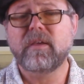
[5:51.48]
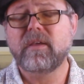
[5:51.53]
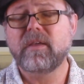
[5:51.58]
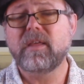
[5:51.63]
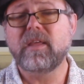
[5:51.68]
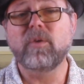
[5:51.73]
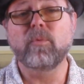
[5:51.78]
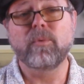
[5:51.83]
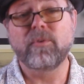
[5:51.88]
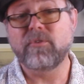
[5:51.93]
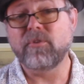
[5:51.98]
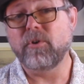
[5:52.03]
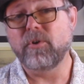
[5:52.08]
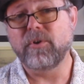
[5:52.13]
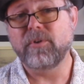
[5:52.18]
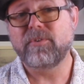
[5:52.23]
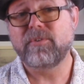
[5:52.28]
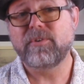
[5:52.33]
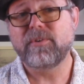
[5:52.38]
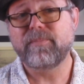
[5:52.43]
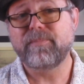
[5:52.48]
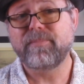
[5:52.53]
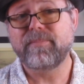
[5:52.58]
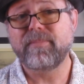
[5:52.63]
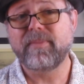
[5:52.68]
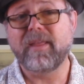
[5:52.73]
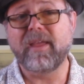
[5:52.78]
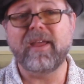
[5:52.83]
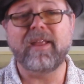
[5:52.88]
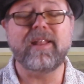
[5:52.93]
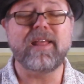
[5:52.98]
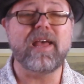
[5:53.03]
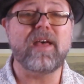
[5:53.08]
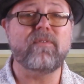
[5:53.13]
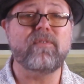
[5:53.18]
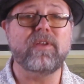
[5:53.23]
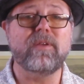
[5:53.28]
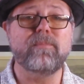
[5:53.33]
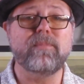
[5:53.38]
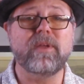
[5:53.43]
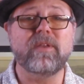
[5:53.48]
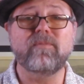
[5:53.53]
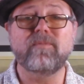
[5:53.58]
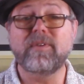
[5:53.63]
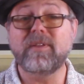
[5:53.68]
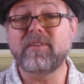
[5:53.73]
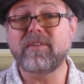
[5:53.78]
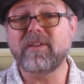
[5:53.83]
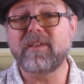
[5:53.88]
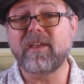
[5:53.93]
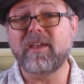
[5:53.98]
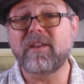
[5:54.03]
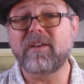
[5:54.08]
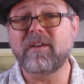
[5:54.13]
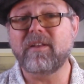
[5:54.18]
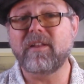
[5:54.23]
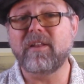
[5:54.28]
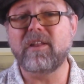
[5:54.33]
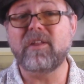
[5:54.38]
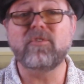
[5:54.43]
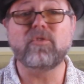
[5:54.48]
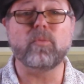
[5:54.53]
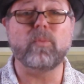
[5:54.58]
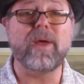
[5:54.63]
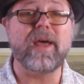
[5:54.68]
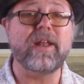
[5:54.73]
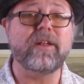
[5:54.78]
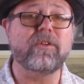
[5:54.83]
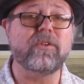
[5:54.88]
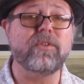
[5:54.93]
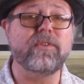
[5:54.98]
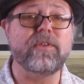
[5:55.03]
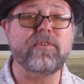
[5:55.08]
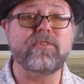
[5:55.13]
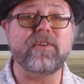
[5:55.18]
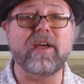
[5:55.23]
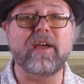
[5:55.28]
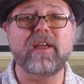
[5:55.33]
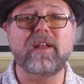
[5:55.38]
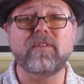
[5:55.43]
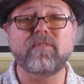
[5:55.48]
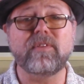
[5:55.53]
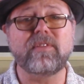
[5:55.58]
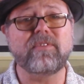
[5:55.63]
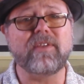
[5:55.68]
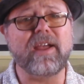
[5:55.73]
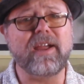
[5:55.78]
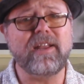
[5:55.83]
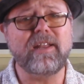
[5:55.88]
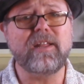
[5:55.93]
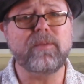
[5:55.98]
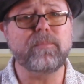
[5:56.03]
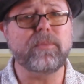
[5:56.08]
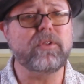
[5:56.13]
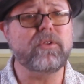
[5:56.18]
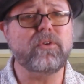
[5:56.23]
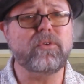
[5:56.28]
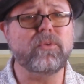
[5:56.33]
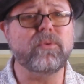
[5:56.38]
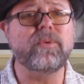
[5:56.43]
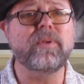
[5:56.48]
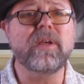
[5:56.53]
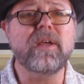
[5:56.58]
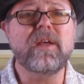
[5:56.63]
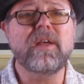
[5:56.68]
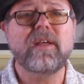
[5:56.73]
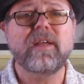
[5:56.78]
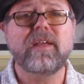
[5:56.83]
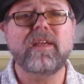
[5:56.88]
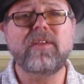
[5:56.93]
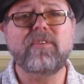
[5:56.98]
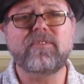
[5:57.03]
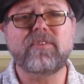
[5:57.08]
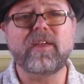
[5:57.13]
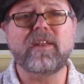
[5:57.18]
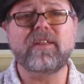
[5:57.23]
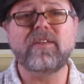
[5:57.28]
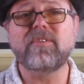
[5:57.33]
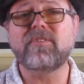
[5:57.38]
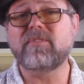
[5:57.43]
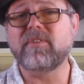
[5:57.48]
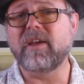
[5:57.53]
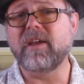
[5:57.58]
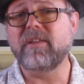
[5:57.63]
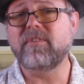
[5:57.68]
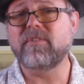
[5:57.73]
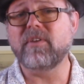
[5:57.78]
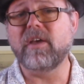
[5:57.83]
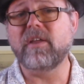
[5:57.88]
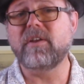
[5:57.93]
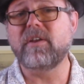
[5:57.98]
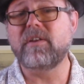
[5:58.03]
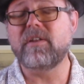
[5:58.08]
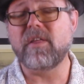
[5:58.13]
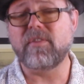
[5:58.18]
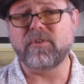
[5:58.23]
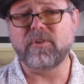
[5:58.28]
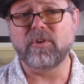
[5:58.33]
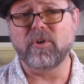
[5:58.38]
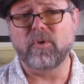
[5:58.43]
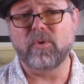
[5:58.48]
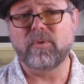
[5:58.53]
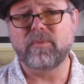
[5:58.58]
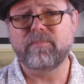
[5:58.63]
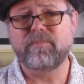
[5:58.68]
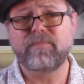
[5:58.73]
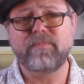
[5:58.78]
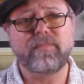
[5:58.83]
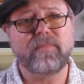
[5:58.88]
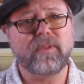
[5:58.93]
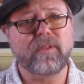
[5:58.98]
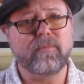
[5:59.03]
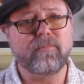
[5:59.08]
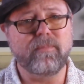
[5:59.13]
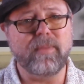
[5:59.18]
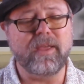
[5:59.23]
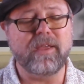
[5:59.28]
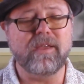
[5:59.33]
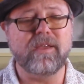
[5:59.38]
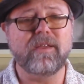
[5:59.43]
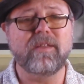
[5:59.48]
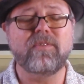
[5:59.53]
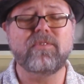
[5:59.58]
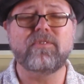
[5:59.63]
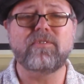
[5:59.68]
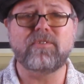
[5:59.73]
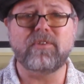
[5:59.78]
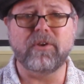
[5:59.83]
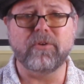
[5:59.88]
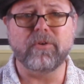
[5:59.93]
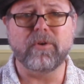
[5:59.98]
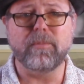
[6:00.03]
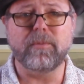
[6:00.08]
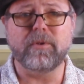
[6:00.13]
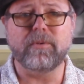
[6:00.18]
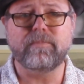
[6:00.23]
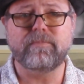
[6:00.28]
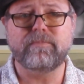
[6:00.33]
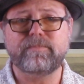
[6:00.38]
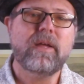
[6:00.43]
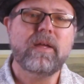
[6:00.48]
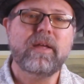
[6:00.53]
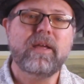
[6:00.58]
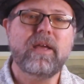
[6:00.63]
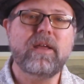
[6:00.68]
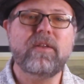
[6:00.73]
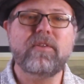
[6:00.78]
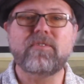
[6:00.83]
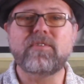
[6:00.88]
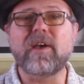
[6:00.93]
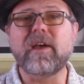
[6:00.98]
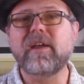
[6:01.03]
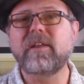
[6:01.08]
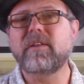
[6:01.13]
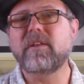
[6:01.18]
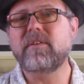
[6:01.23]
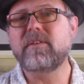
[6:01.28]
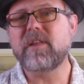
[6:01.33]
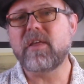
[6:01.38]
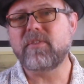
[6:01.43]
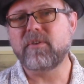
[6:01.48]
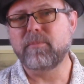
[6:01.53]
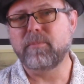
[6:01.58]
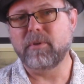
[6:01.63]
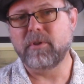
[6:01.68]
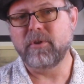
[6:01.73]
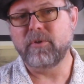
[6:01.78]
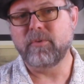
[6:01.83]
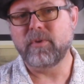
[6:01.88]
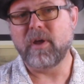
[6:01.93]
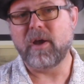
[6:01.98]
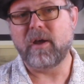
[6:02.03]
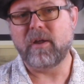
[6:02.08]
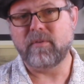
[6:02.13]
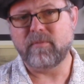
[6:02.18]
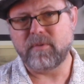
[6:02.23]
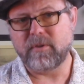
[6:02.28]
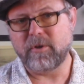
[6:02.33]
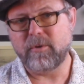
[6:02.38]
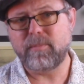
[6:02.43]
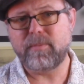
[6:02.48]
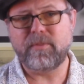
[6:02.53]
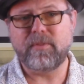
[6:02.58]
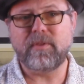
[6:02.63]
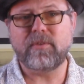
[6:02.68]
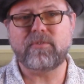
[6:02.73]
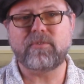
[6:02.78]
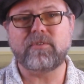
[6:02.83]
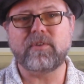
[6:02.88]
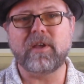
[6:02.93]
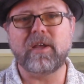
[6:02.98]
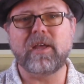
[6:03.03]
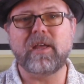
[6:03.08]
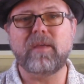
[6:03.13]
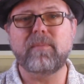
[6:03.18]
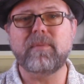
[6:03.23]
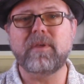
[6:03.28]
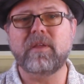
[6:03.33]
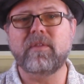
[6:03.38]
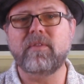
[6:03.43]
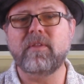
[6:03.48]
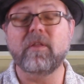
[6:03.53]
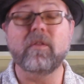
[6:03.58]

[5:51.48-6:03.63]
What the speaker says: He was hooked, and having been vindicated in his radical design of a tiny balloon, he set his sights on another goal, making it steerable. He designed another balloon envelope, this time in the